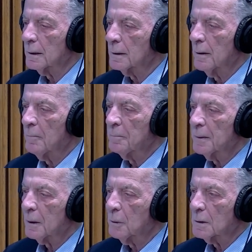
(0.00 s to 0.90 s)
And
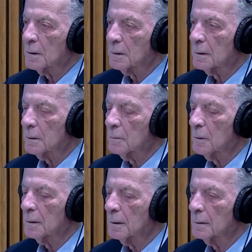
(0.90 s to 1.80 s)
the question is
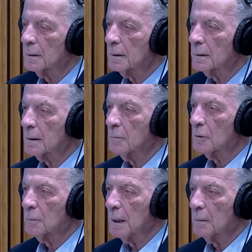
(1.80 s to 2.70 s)
whether the system
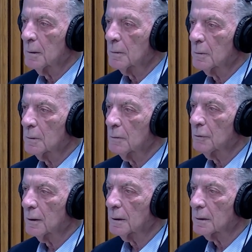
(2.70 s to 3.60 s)
would be able to
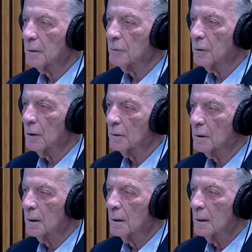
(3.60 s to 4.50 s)
defend itself or not.